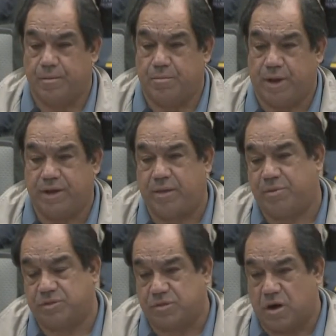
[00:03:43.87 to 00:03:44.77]
My name
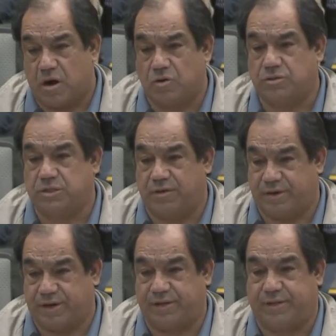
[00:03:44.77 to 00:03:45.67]
is Carlos
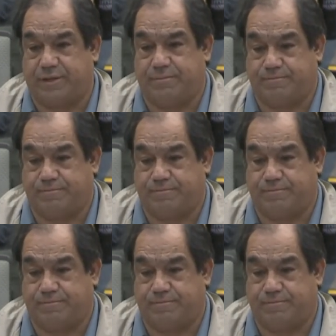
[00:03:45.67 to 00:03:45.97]
Navarrete.